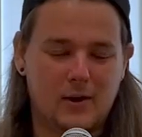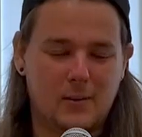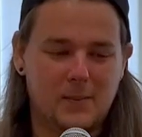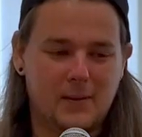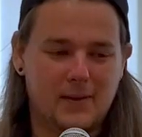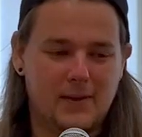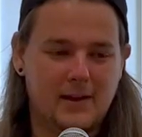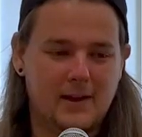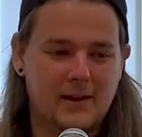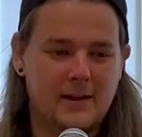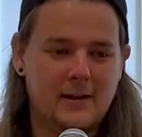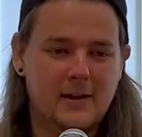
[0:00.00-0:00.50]
on
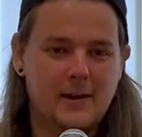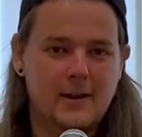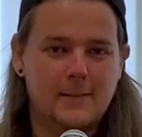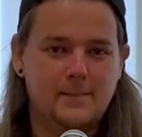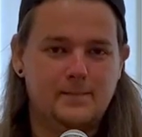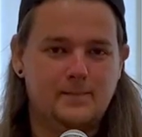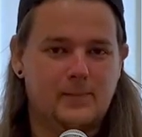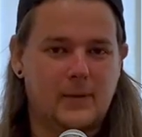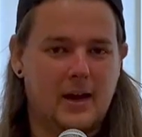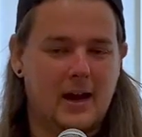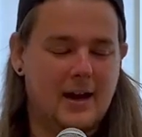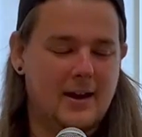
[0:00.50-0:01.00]
with it.
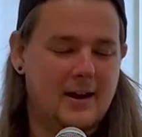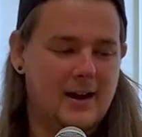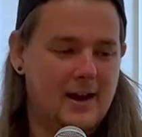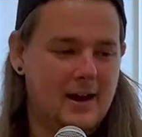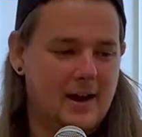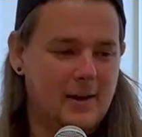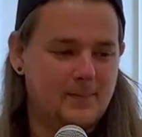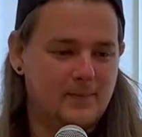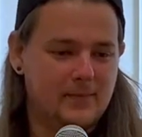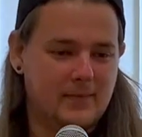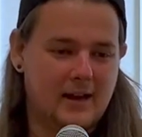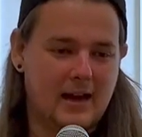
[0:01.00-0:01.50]

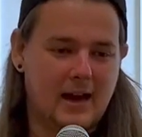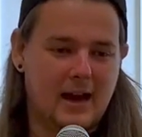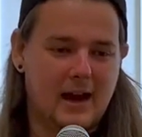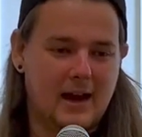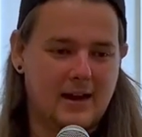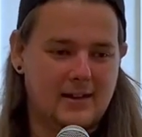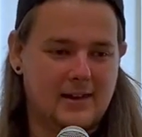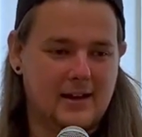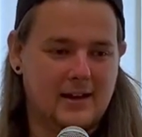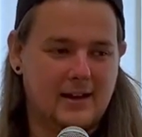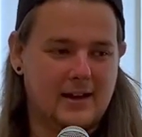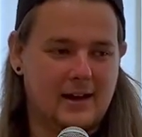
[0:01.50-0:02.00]
And yeah, I
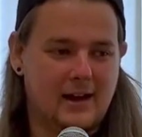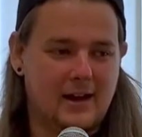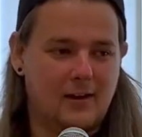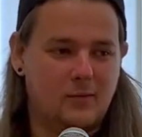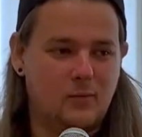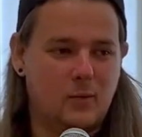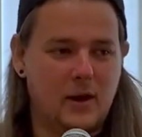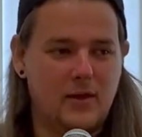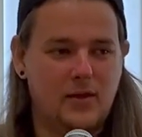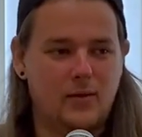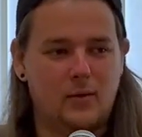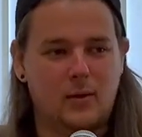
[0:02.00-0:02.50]
think
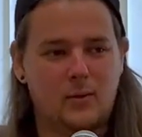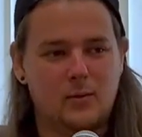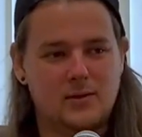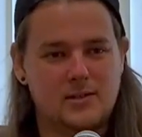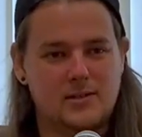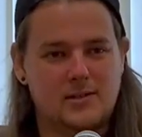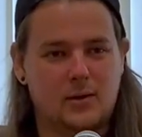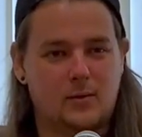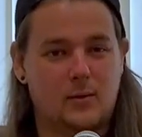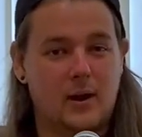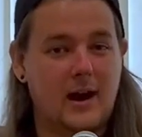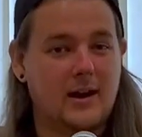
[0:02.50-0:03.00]
whether it was
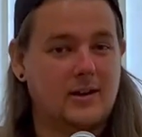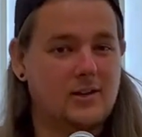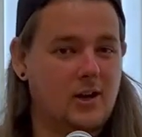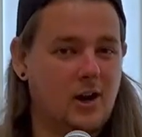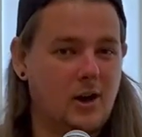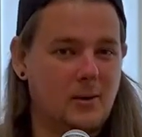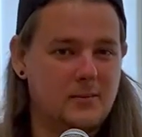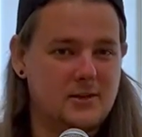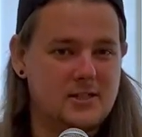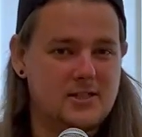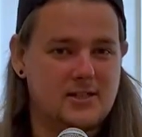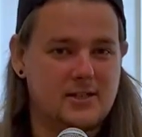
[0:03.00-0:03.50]
direct
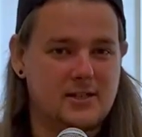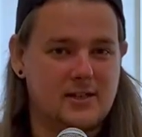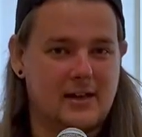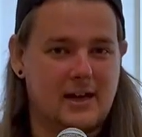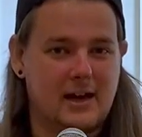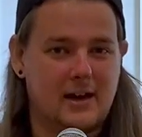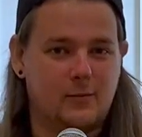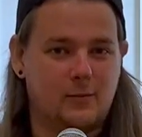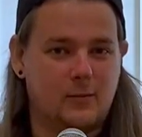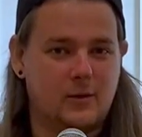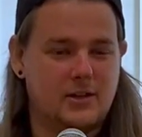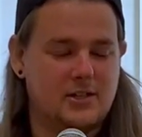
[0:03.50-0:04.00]
homage to
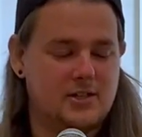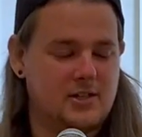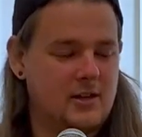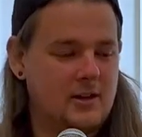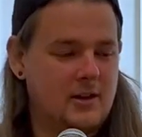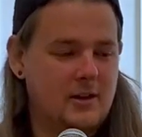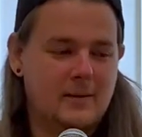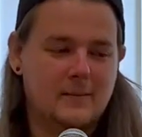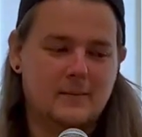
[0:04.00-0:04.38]
that, which